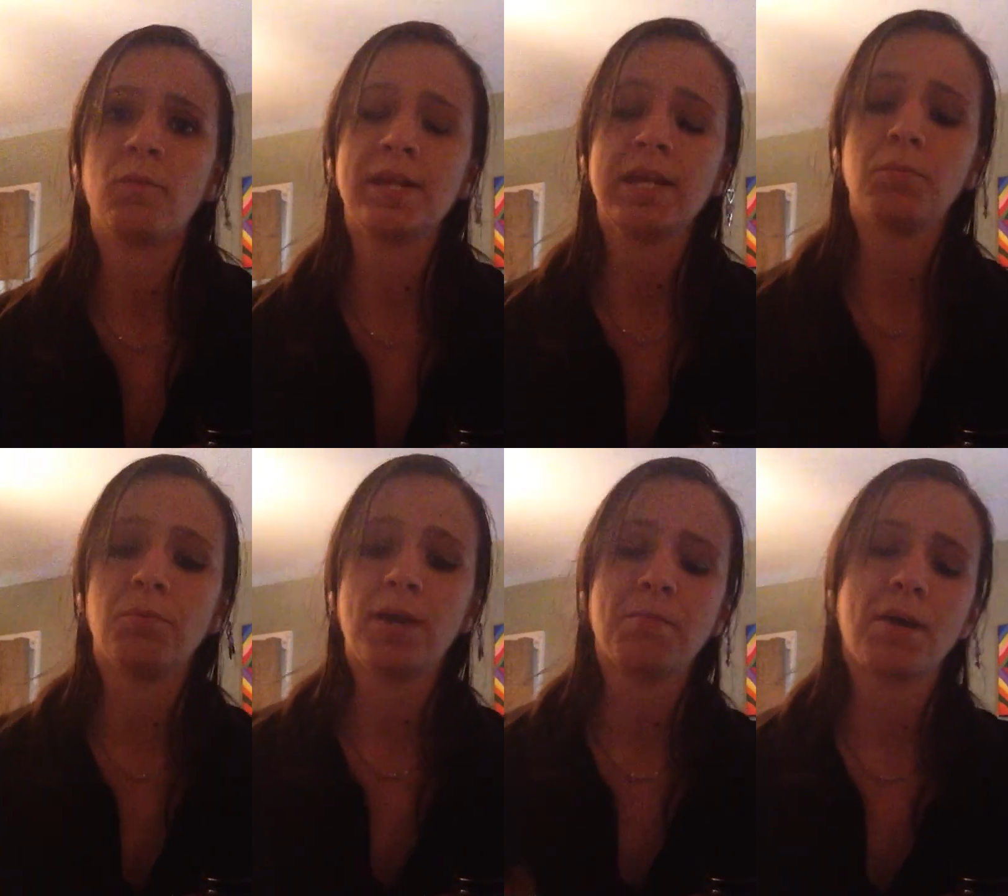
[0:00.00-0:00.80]
We need
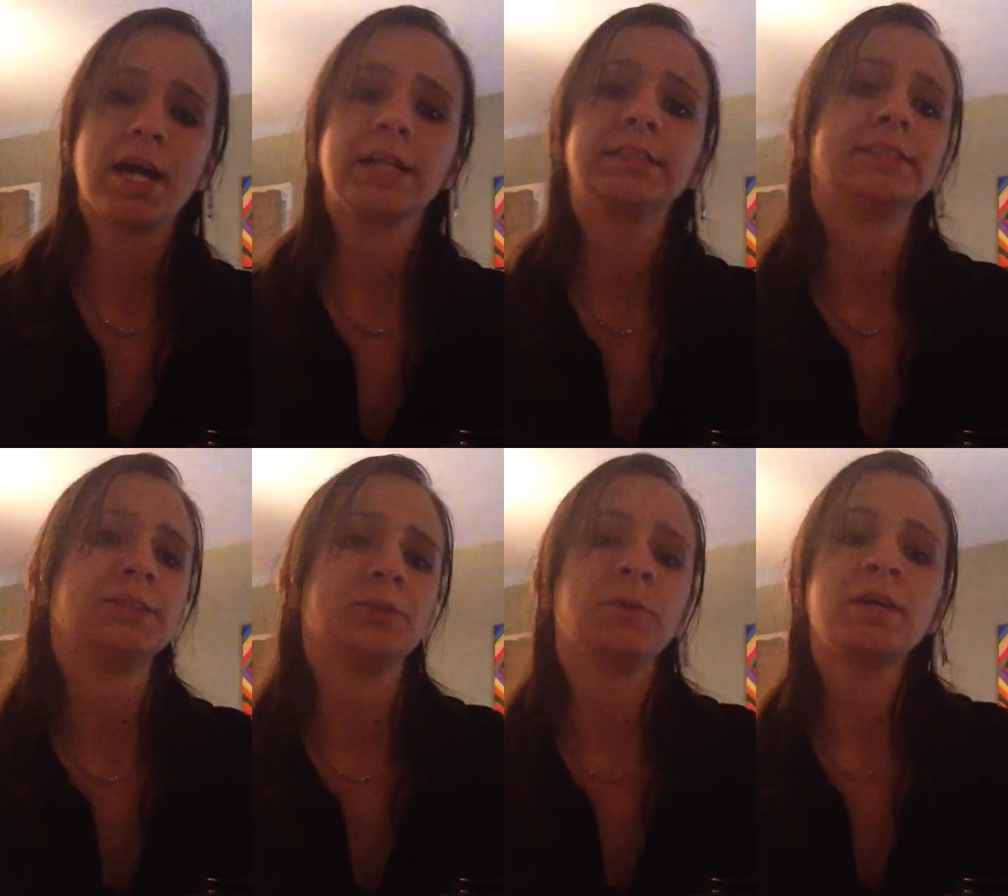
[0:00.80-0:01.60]
bright minds
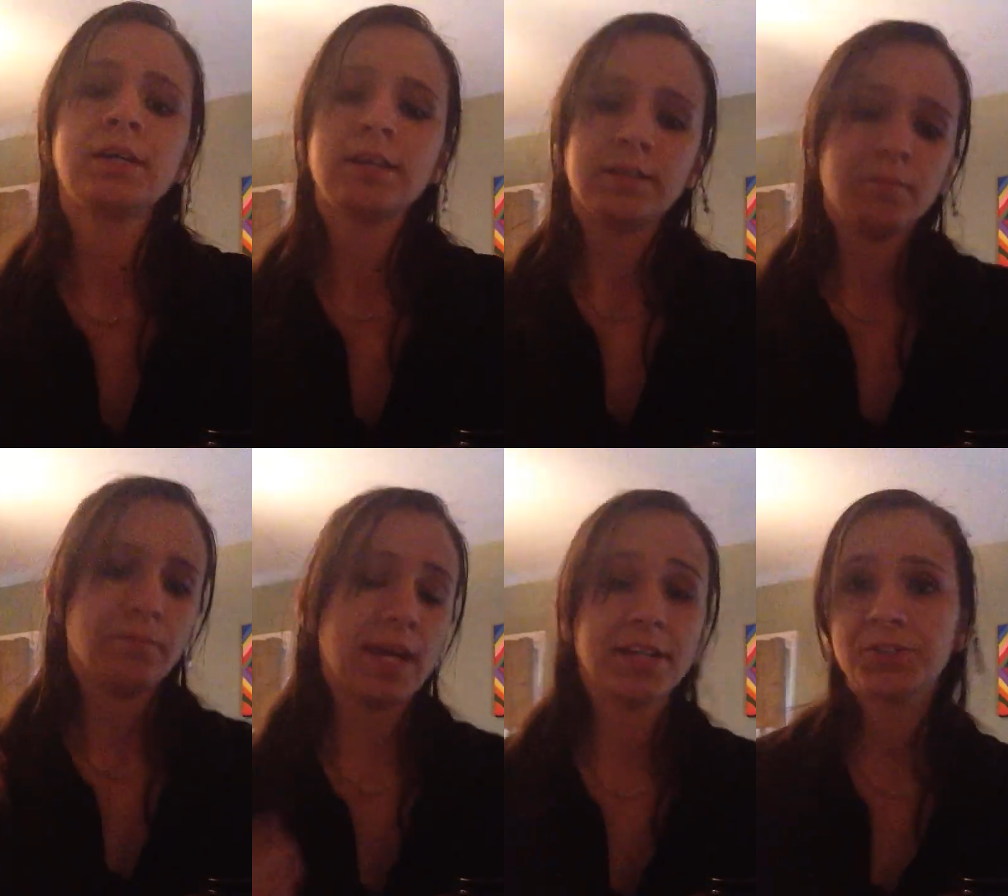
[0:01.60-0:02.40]
to
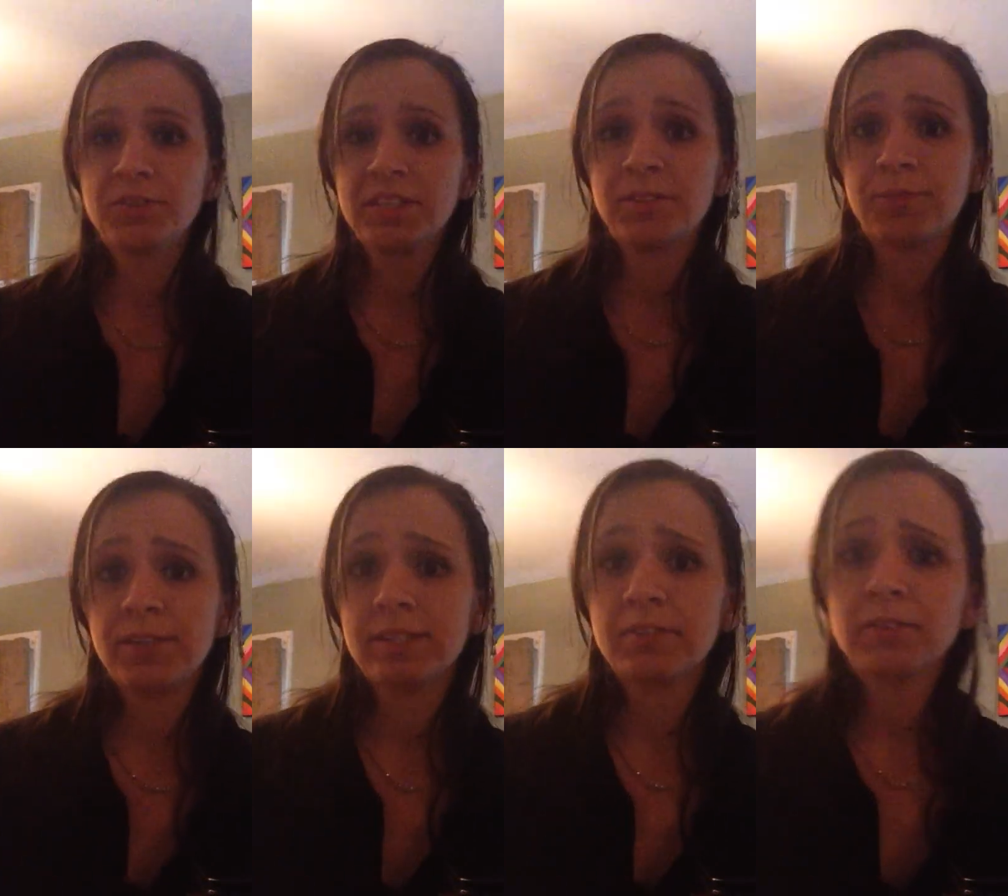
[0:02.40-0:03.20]
enter into the
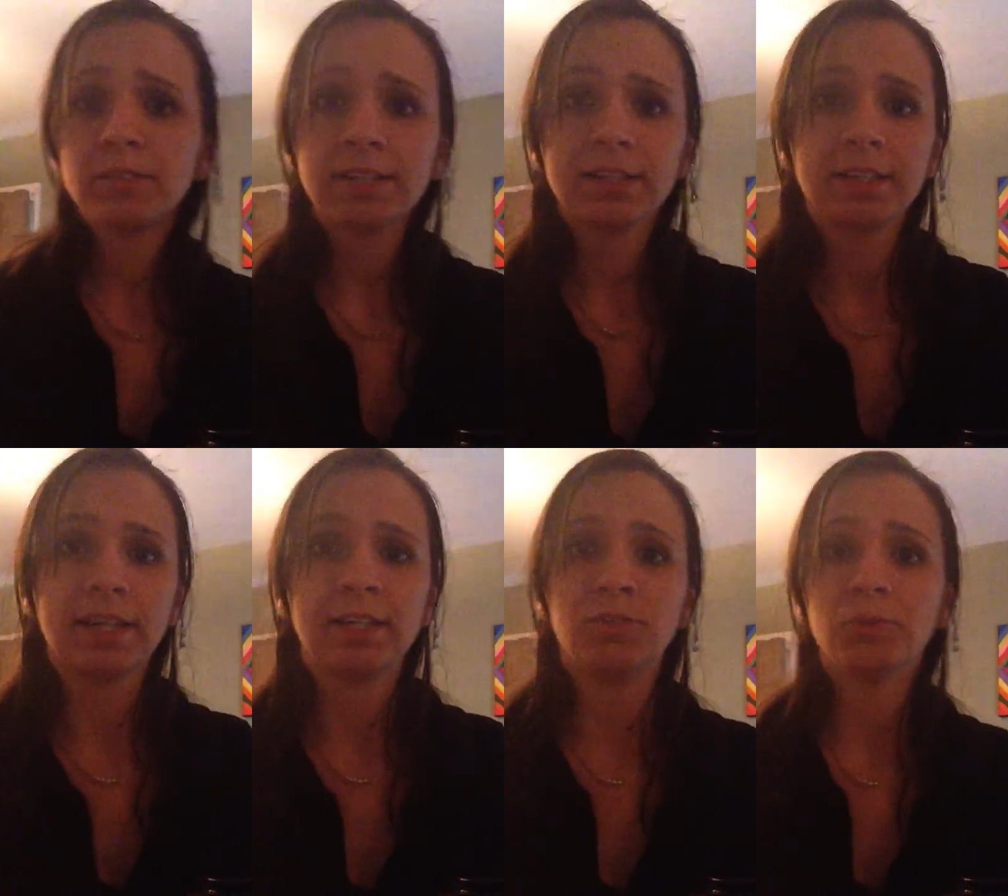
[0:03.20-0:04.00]
field
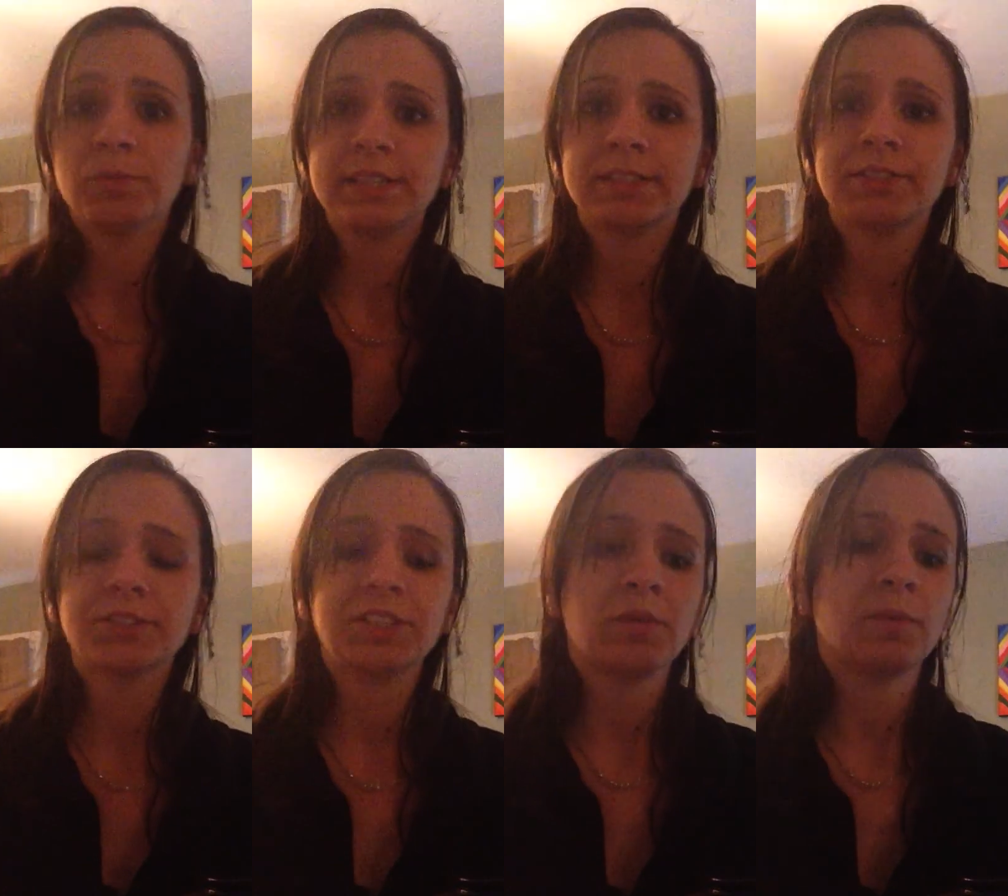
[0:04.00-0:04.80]
and do
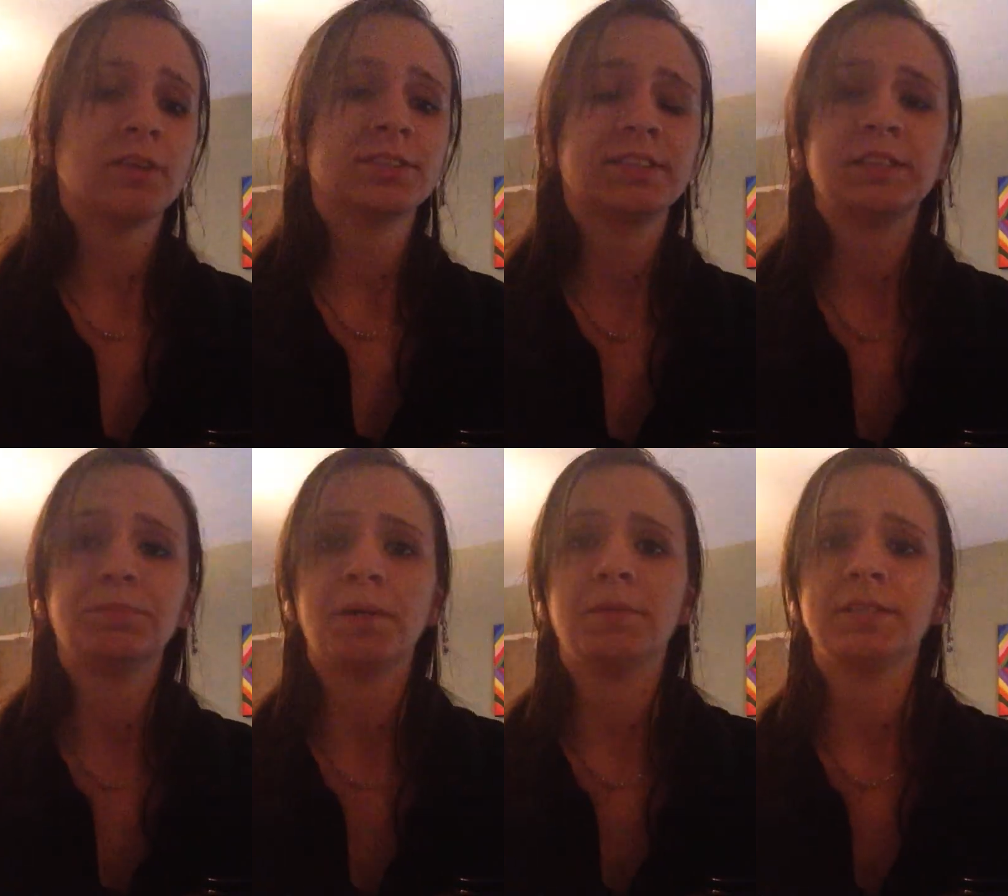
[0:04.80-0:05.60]
research, and we also need the
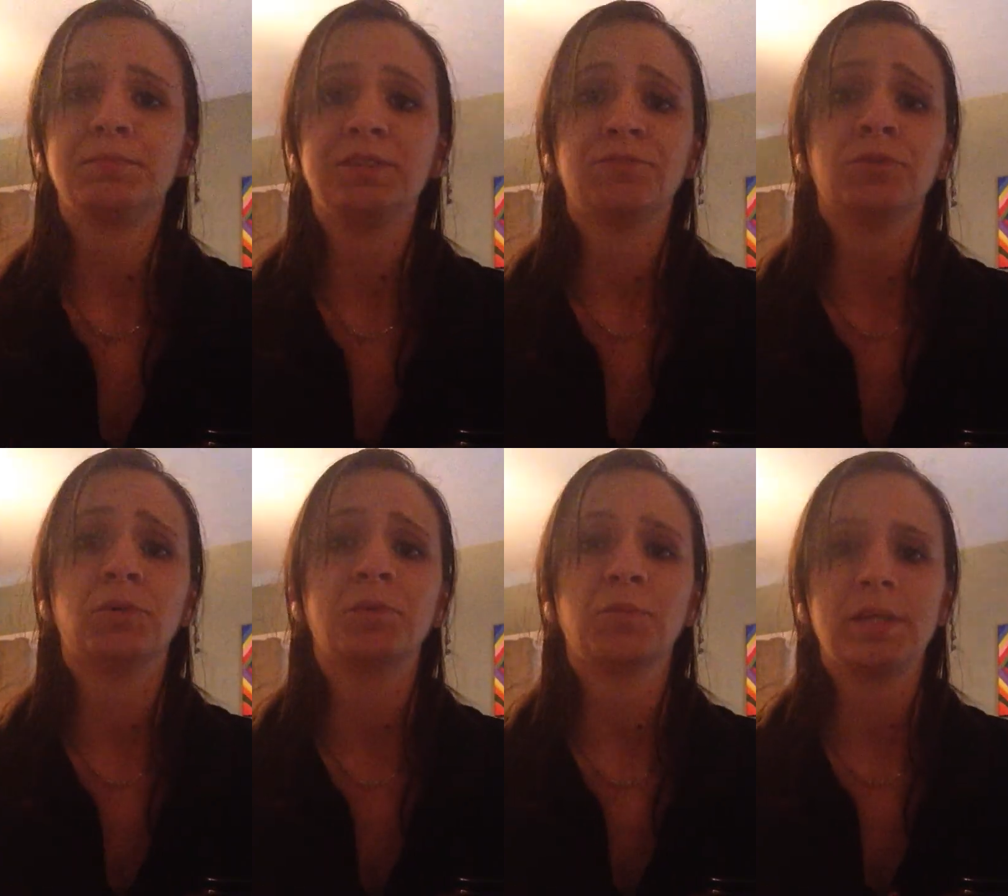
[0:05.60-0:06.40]
public to be
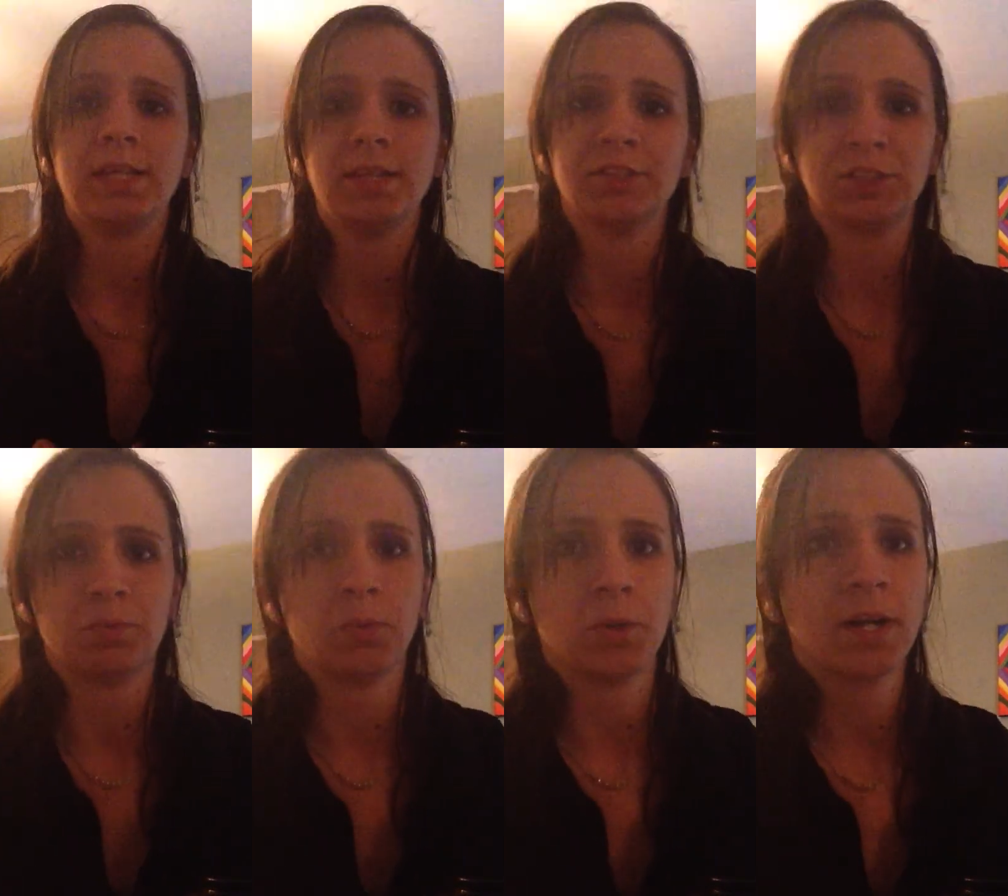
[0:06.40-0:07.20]
informed, and we need their
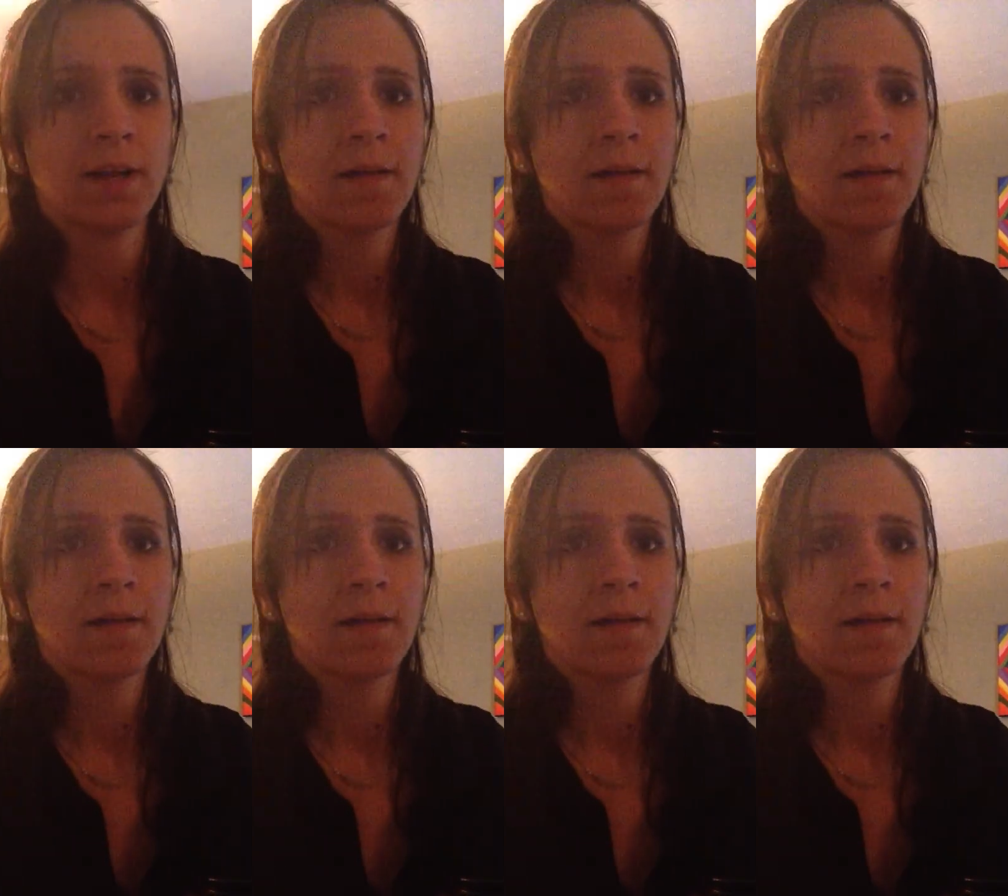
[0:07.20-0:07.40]
support.